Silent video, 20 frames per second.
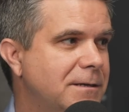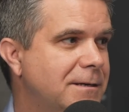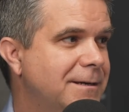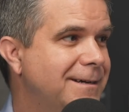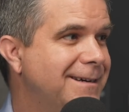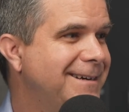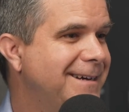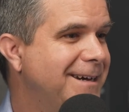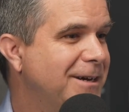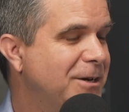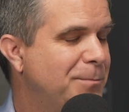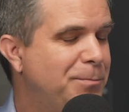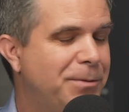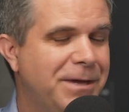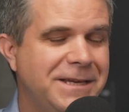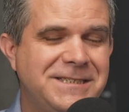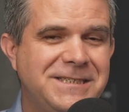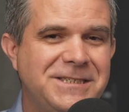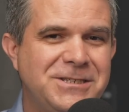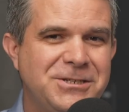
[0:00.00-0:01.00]
a good
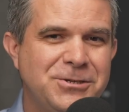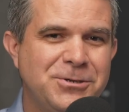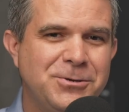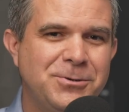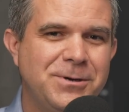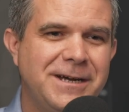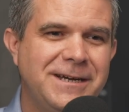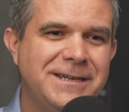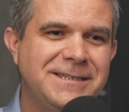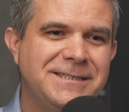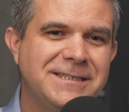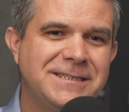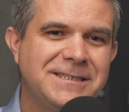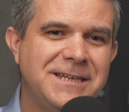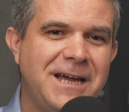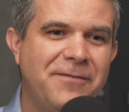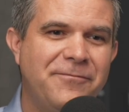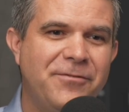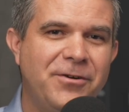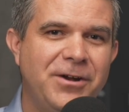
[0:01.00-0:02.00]
place to
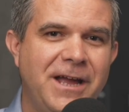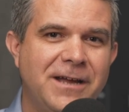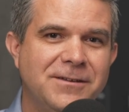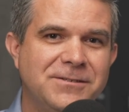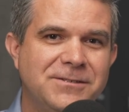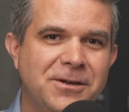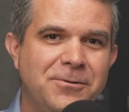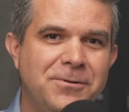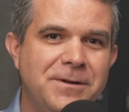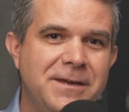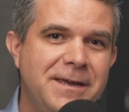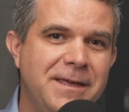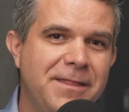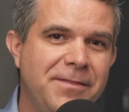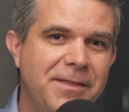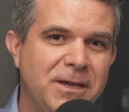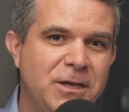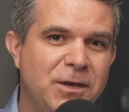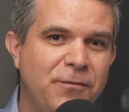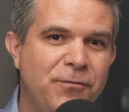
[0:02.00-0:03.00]
stop for now. So
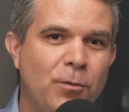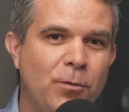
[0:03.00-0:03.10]
thank you for